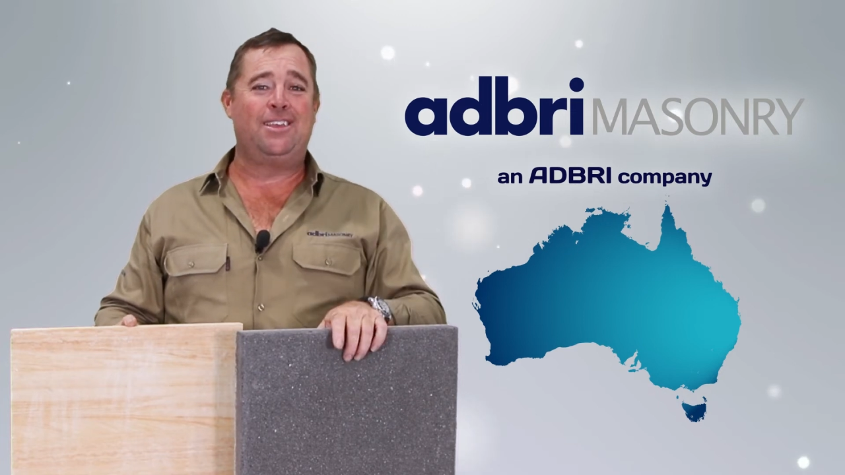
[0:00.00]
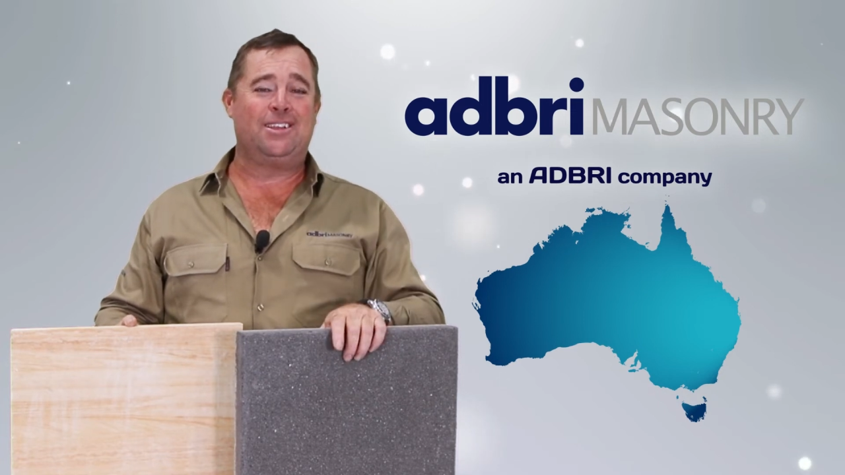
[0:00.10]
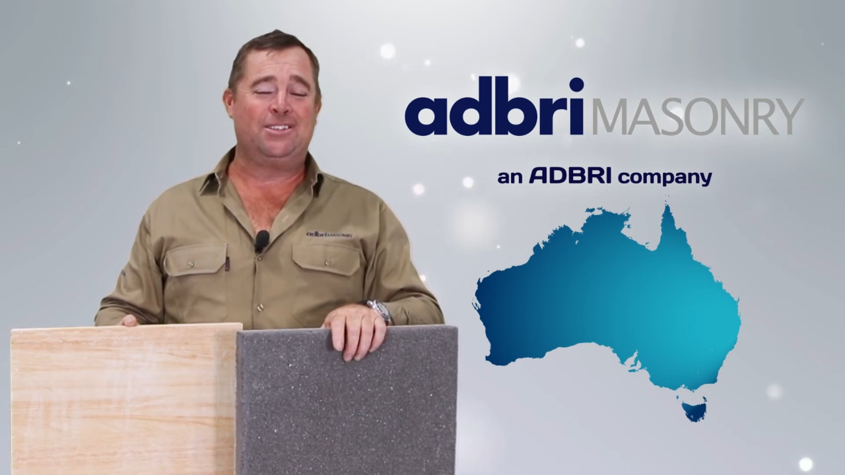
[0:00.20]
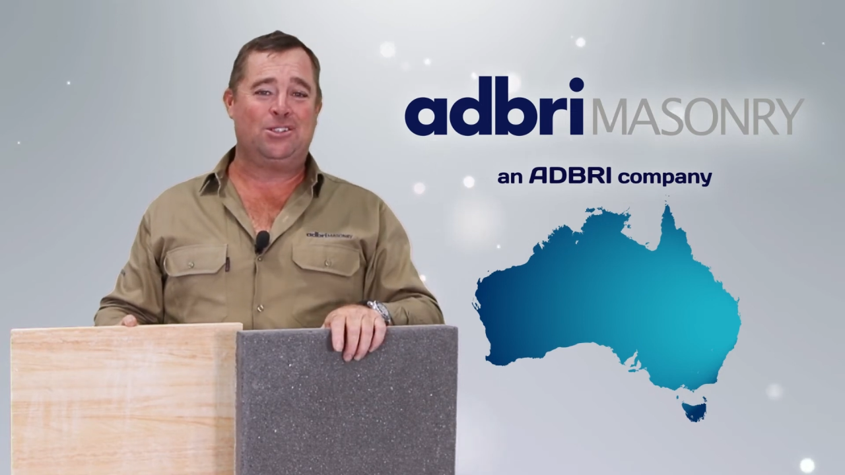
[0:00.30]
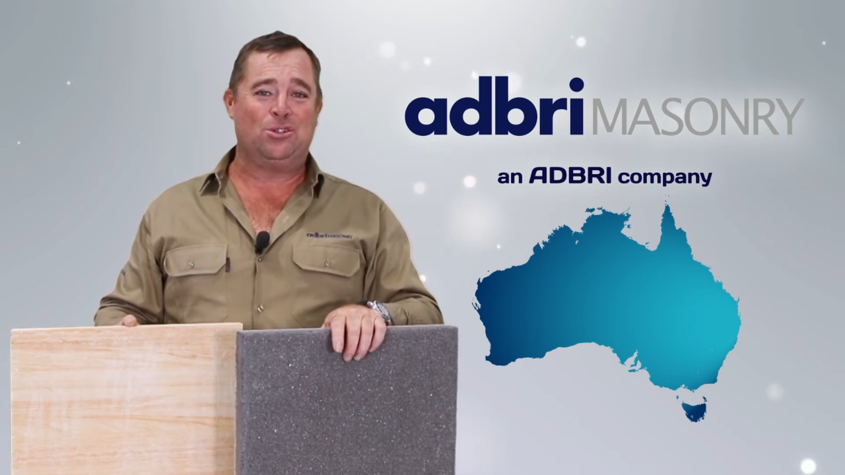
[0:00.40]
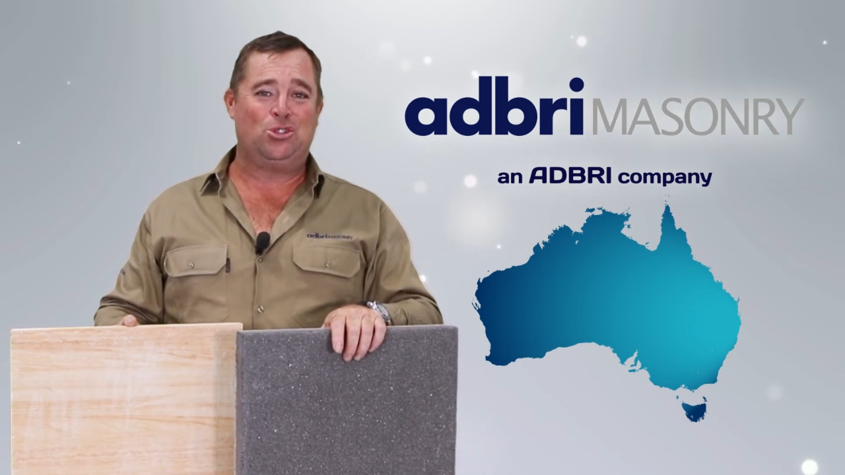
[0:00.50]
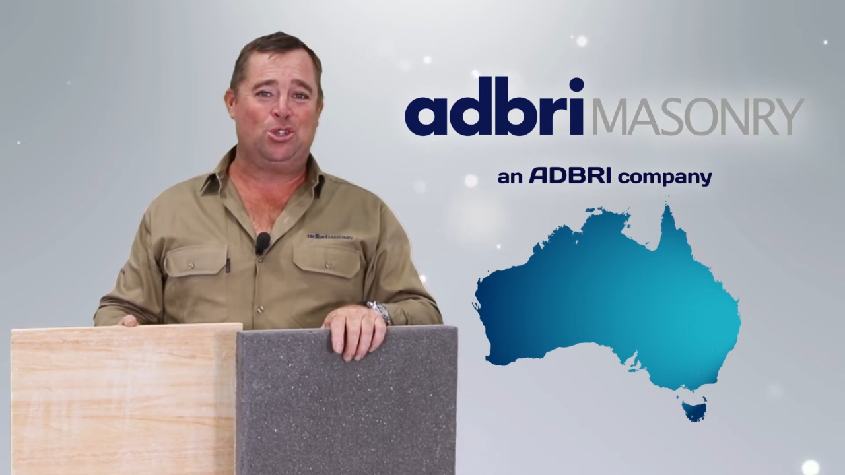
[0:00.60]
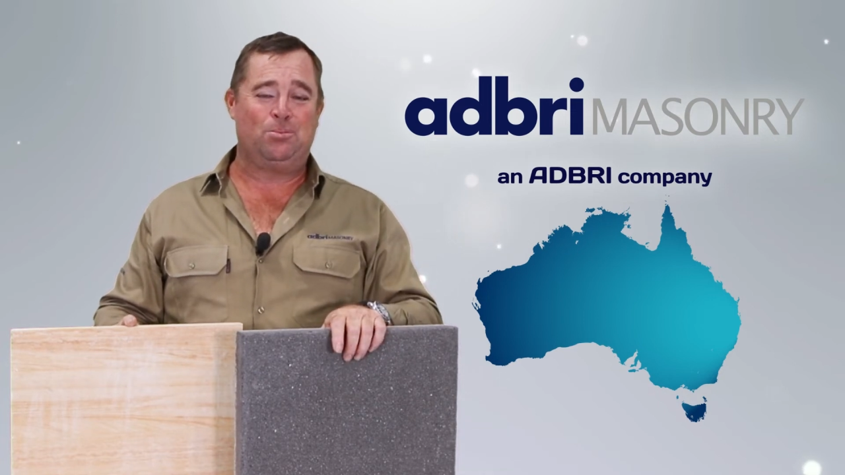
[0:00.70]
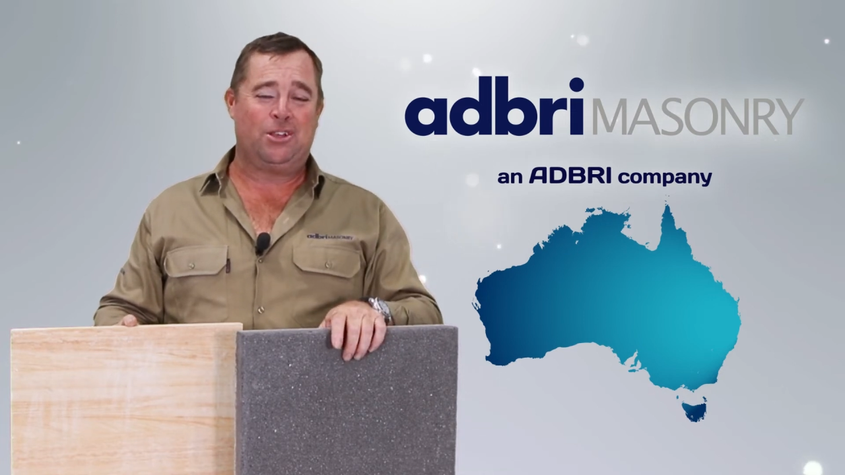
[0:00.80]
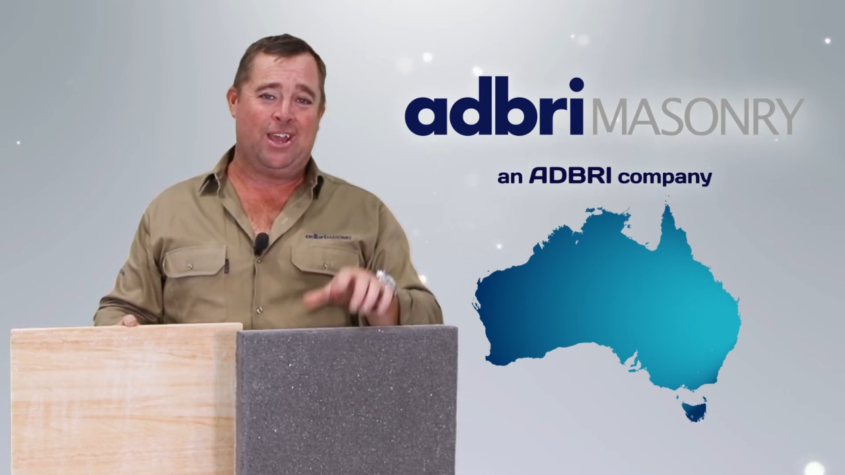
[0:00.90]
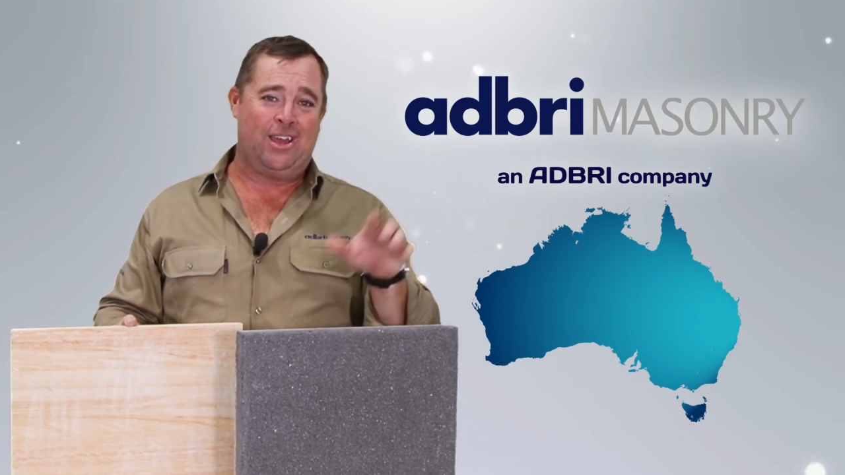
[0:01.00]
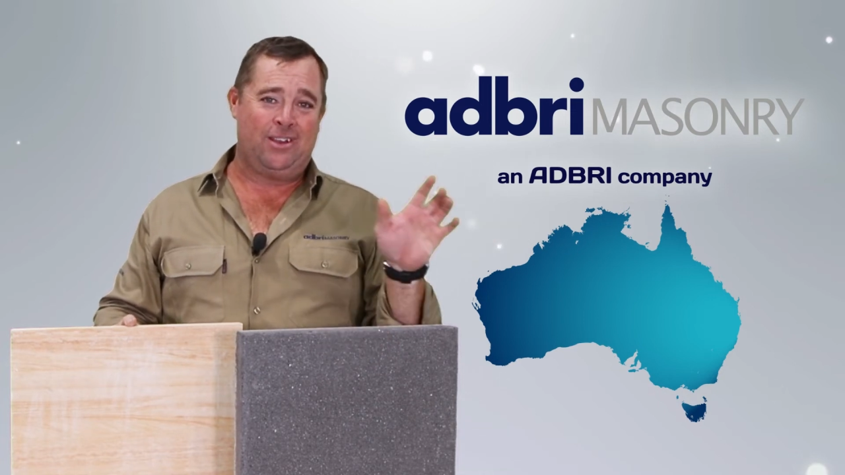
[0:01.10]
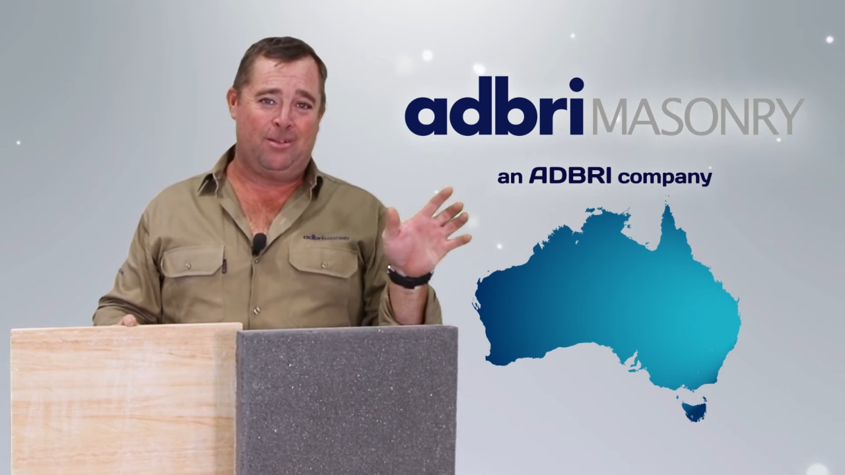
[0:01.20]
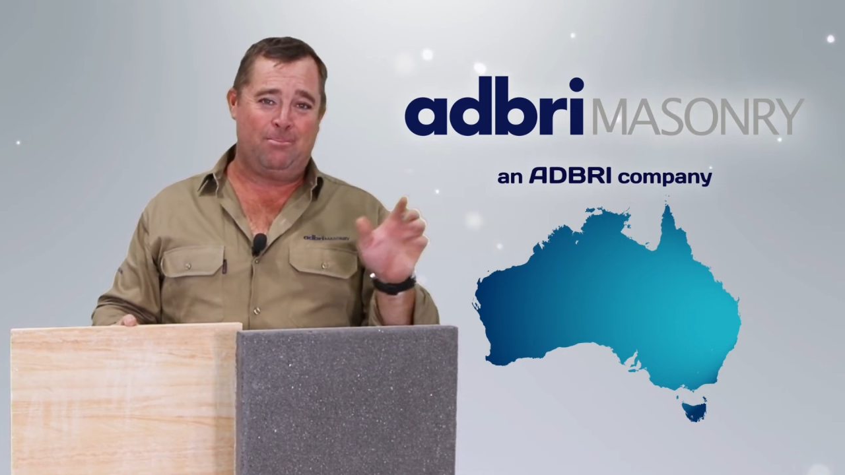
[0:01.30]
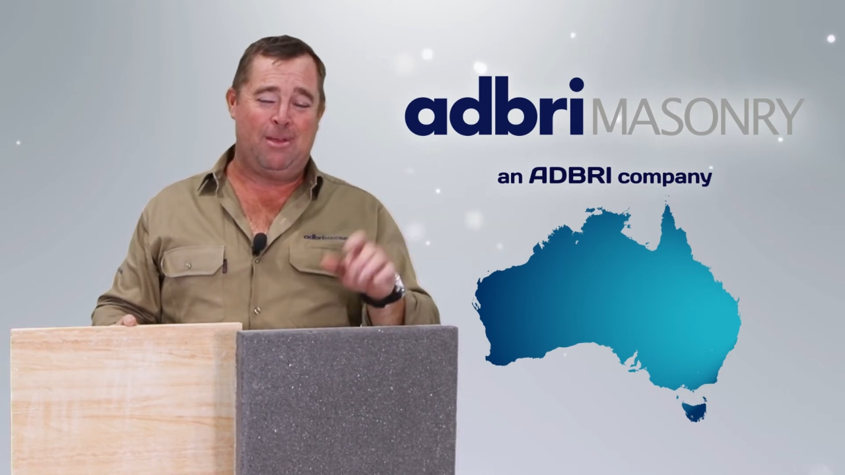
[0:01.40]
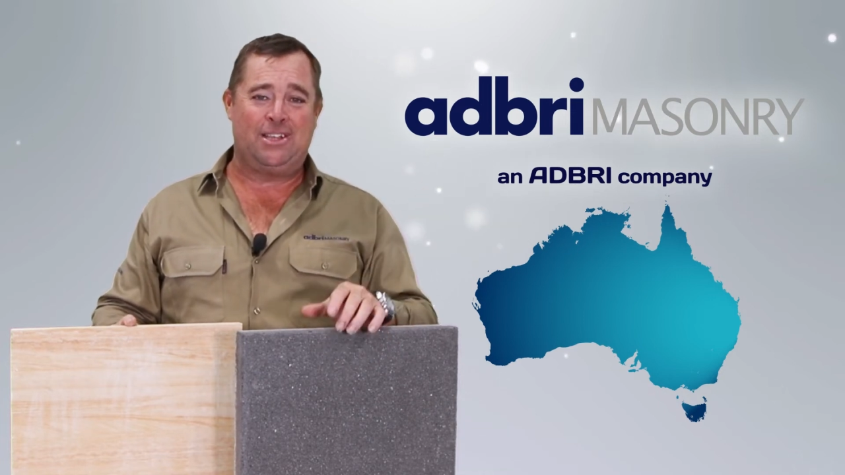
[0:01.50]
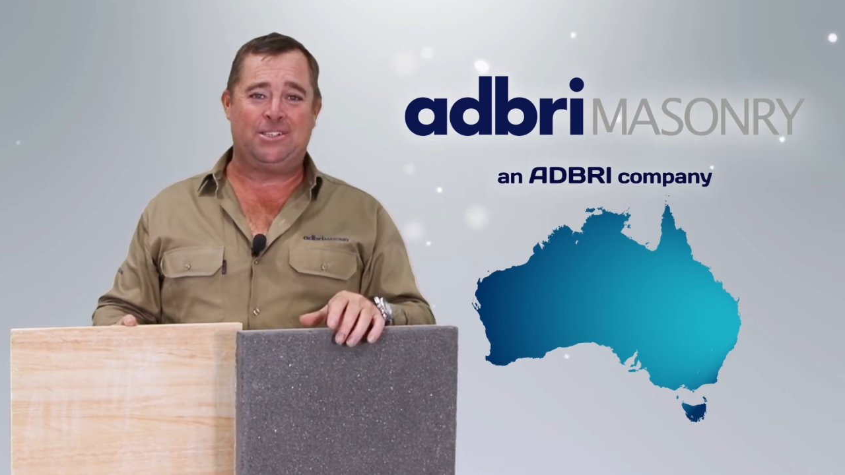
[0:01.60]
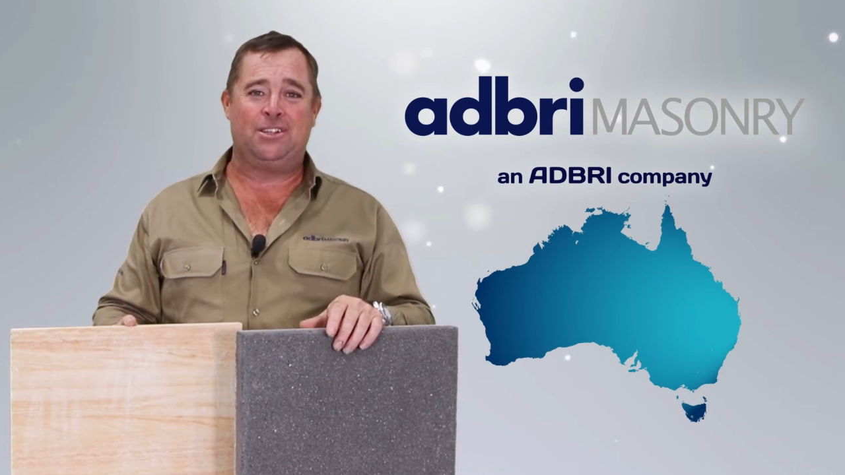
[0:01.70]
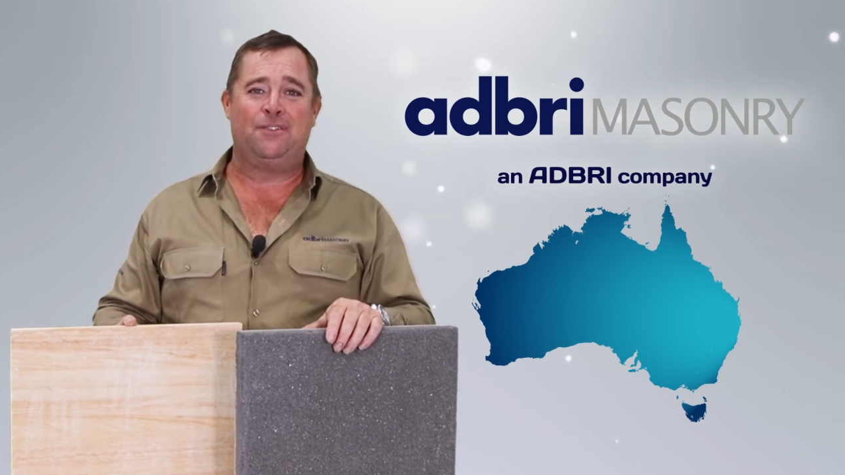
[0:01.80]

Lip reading: you can still duplicate it and match it